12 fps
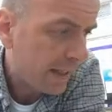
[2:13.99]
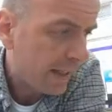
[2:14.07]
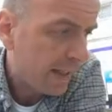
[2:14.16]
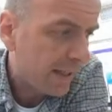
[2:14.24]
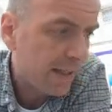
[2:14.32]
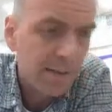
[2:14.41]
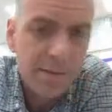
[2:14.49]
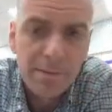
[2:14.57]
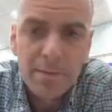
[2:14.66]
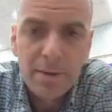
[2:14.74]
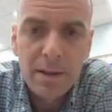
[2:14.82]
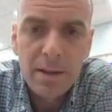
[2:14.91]
kid
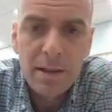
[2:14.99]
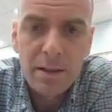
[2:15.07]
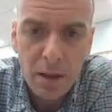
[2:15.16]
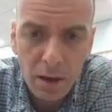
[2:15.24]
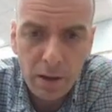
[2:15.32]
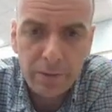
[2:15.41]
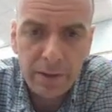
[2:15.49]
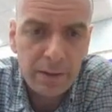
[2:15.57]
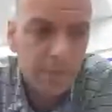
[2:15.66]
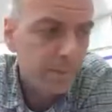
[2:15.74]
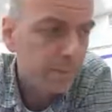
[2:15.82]
is Harvey.